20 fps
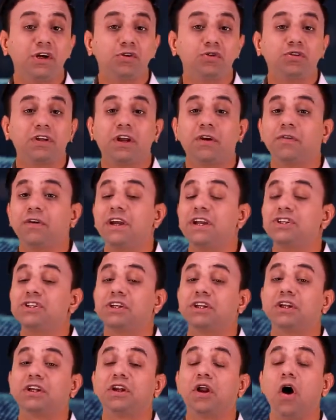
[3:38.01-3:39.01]
to their
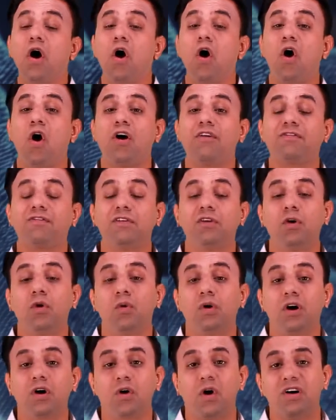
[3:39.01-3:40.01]
region of
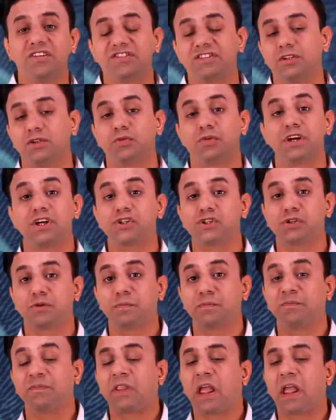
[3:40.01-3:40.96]
lower concentration.